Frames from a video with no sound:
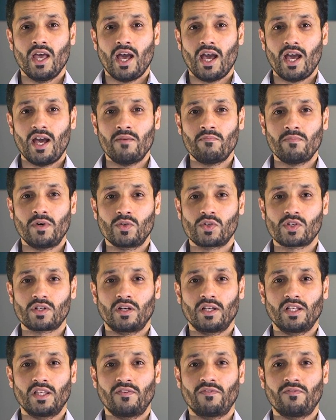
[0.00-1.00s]
and most
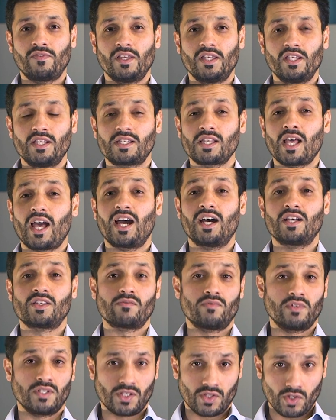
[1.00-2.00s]
likely fees as
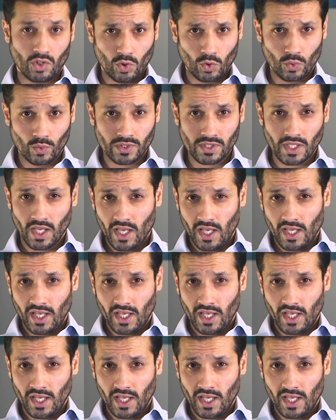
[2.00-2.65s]
a result.